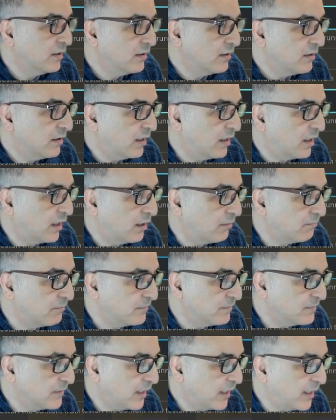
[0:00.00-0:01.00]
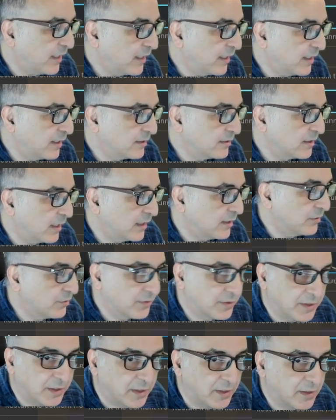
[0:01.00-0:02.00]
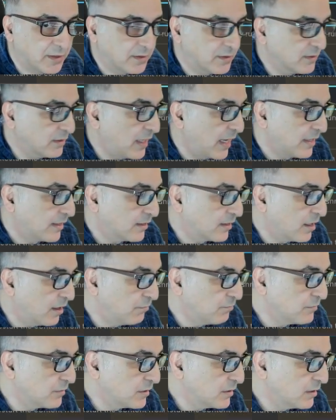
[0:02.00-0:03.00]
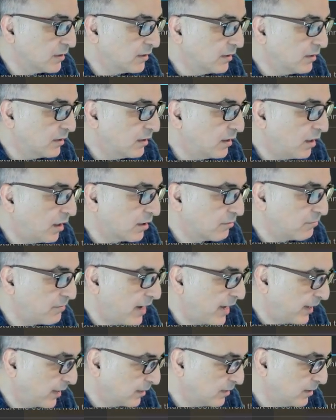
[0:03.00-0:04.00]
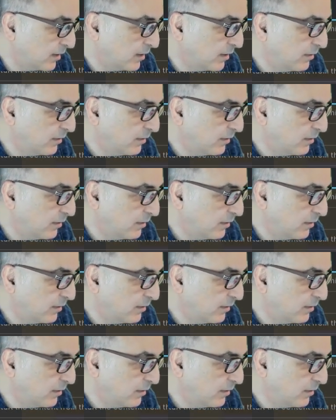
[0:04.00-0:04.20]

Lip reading: and I don't think that comes automatically.